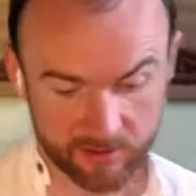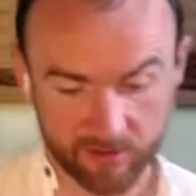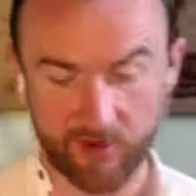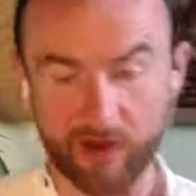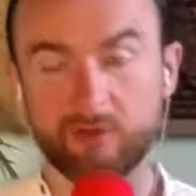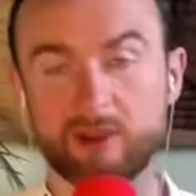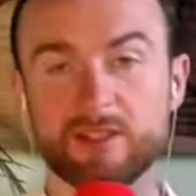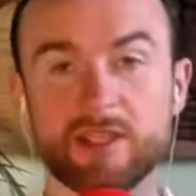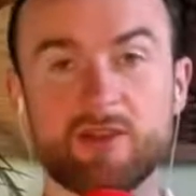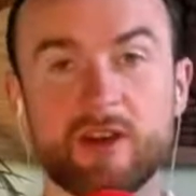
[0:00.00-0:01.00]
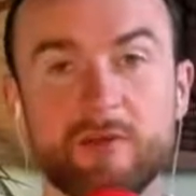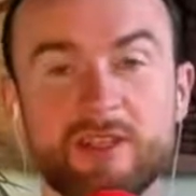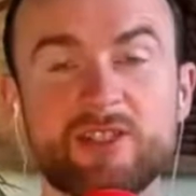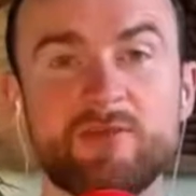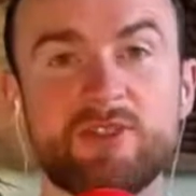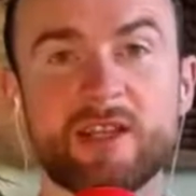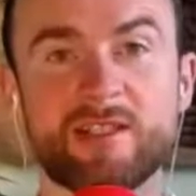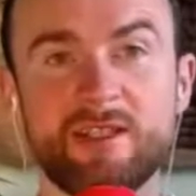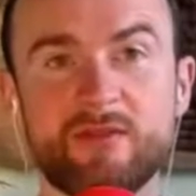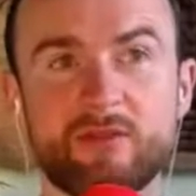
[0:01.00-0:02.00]
Right or wrong is an incredibly
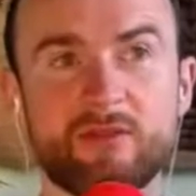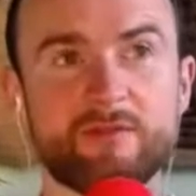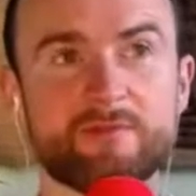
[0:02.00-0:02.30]
subjective, or